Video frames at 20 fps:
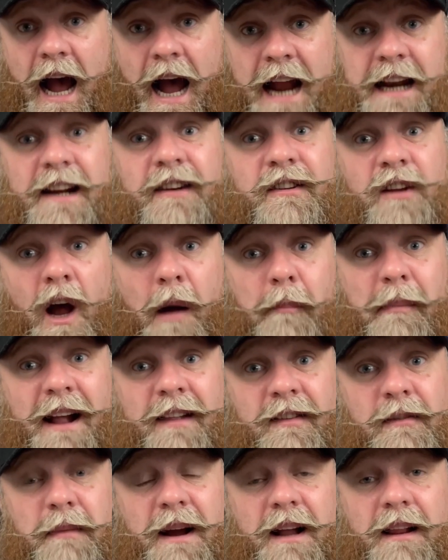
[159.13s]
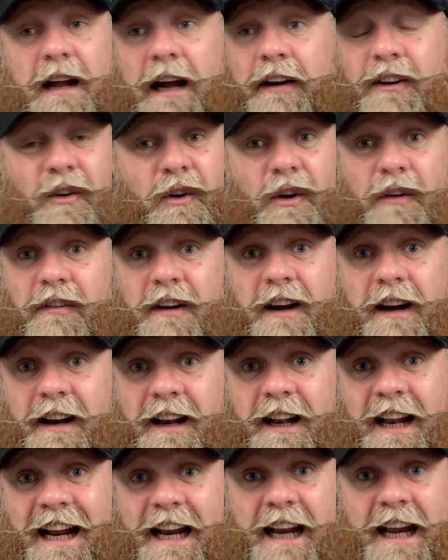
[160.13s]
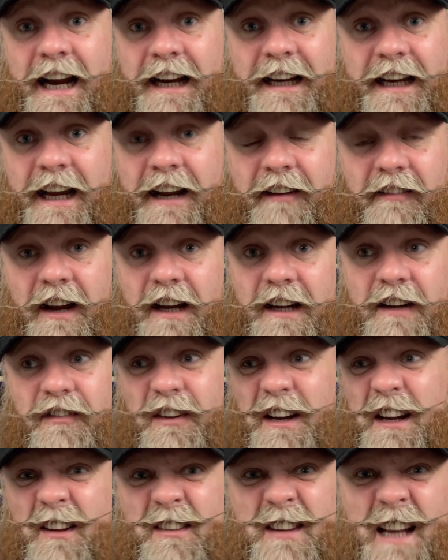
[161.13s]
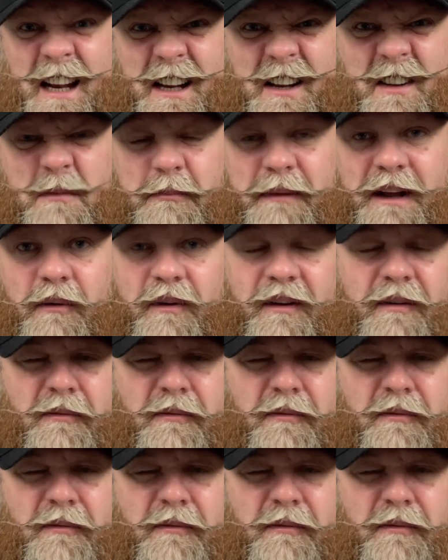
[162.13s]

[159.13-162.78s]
And it's not a bad smell. I don't know if you like the idea of that. You think the salad smell.